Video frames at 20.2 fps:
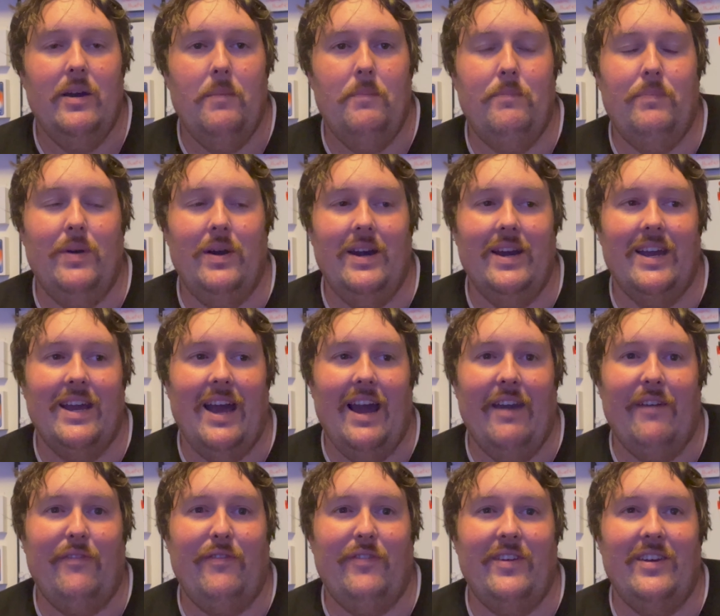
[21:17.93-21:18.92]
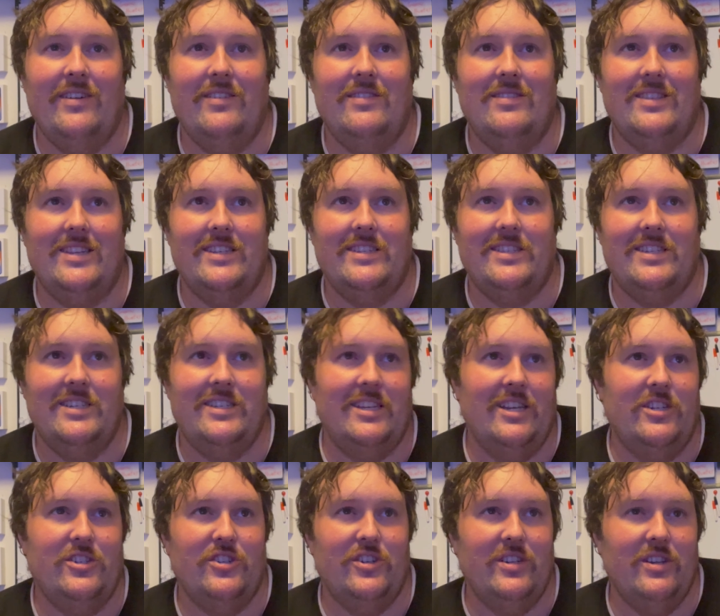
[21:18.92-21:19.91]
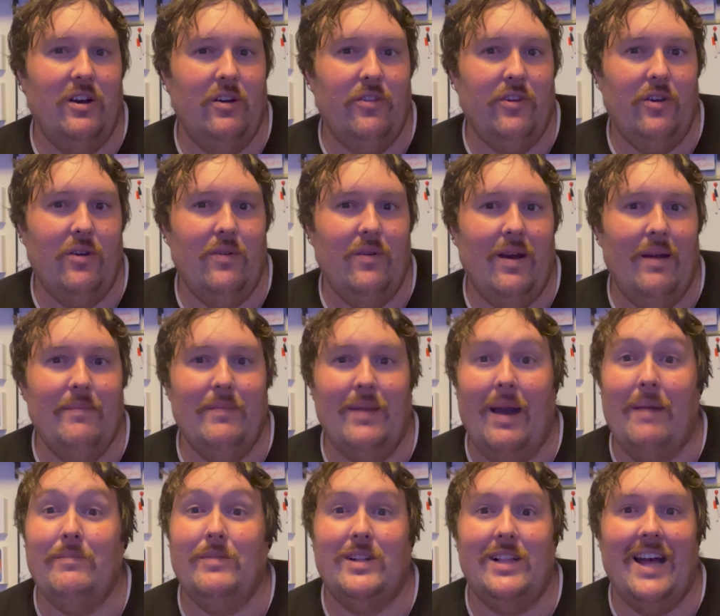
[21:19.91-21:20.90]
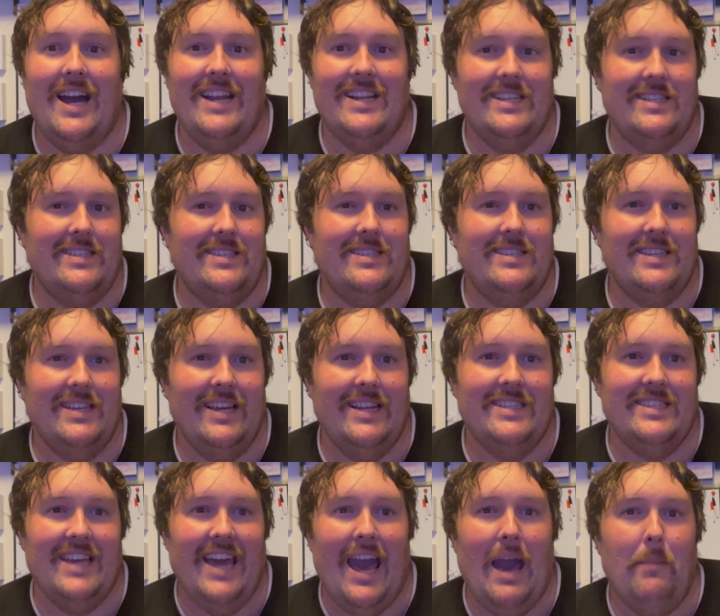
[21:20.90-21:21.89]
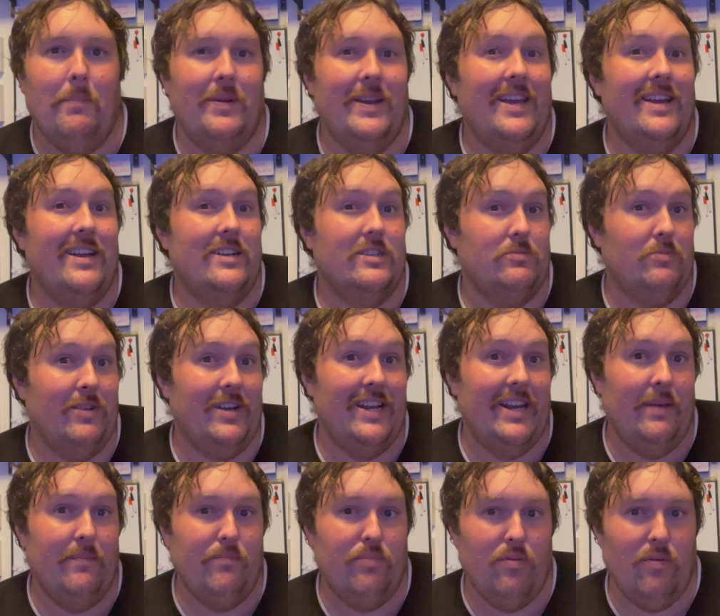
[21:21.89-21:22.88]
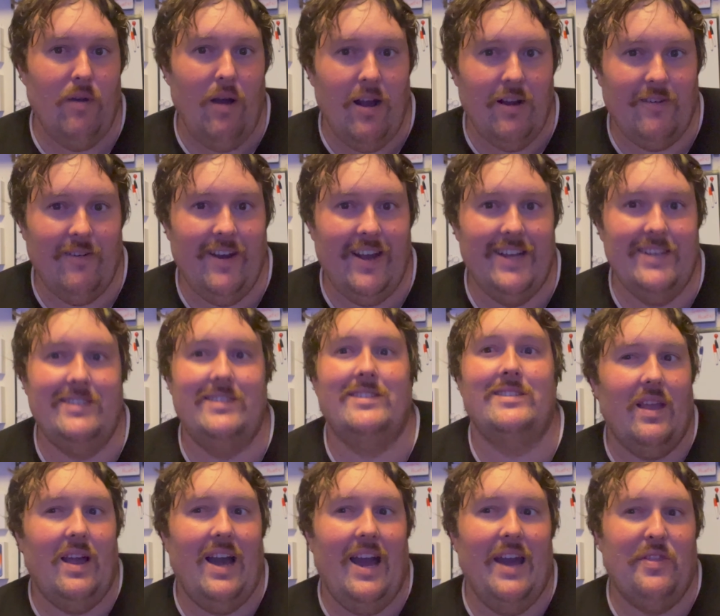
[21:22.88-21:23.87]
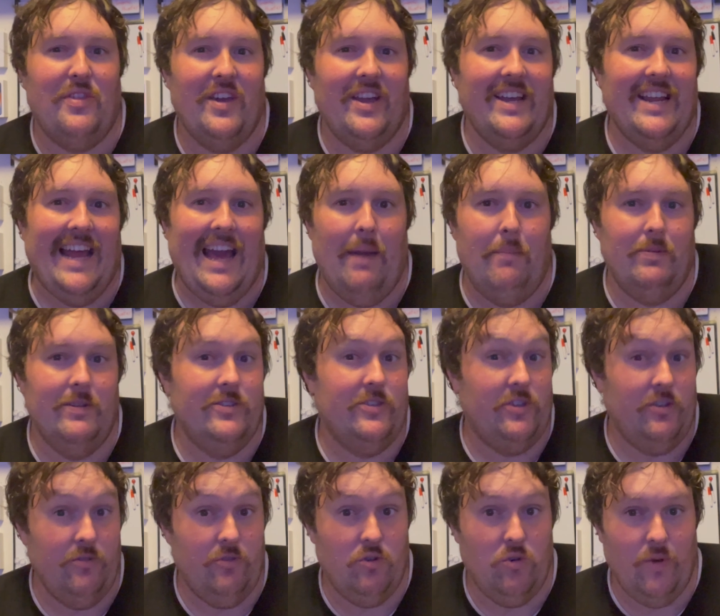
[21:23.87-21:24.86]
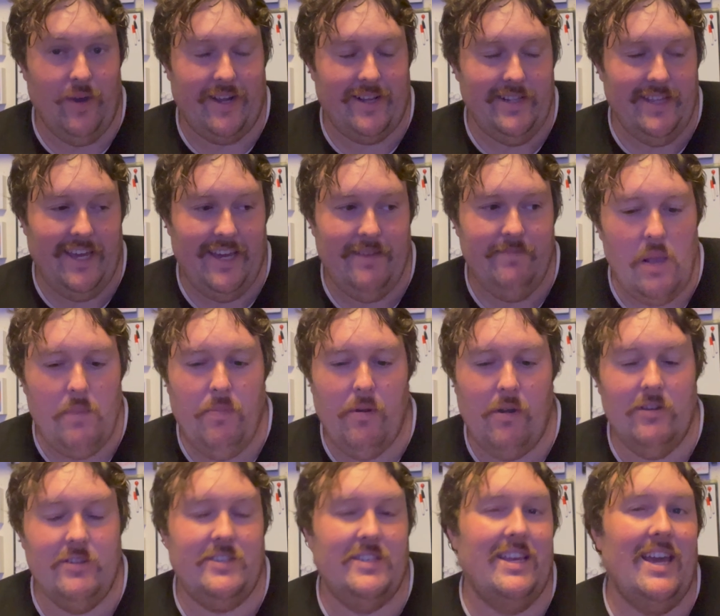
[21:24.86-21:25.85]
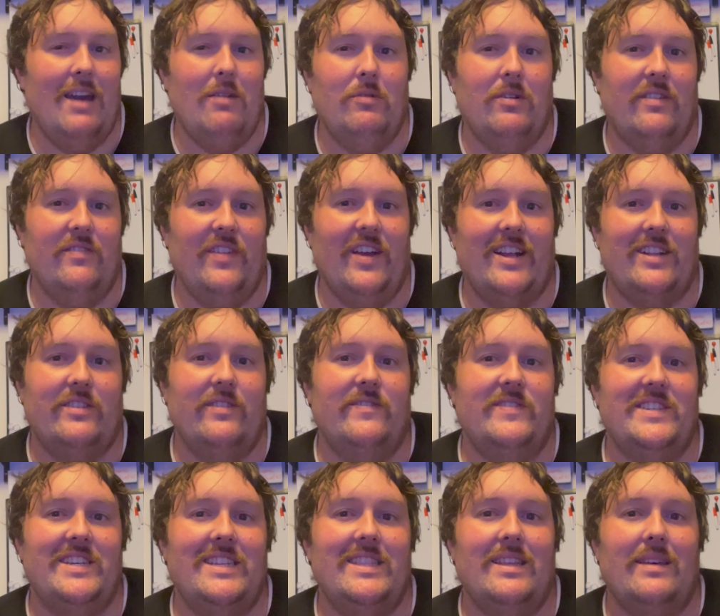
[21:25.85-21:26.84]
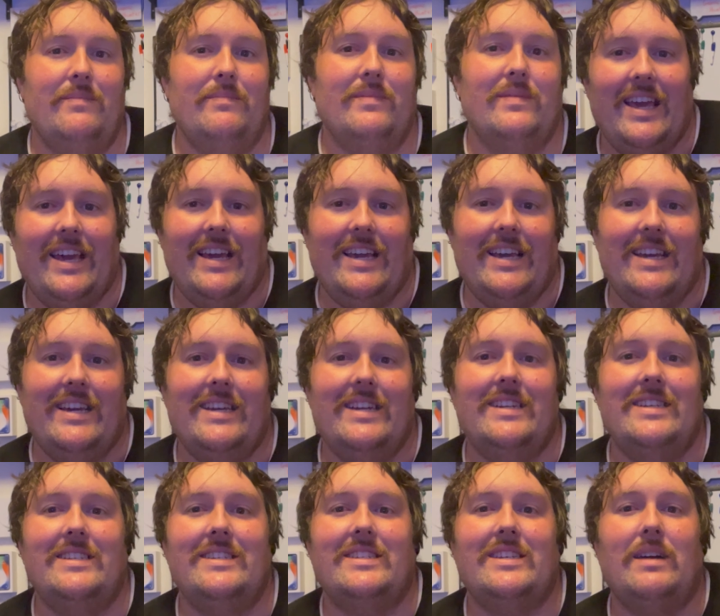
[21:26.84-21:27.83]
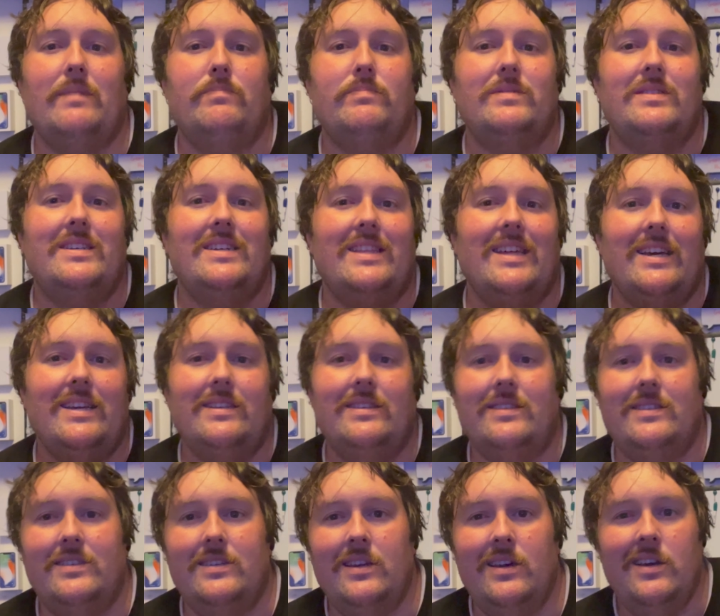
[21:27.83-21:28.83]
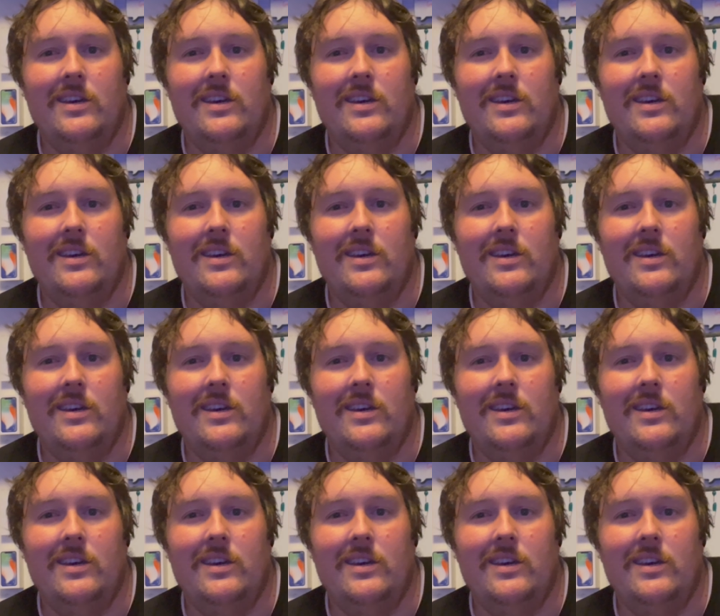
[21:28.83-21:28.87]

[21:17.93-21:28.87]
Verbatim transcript: But I feel this decision, although I'm glad it's happening because we're getting progress, I think it happened too quickly. Personally, I would have liked to have seen them ease up to this.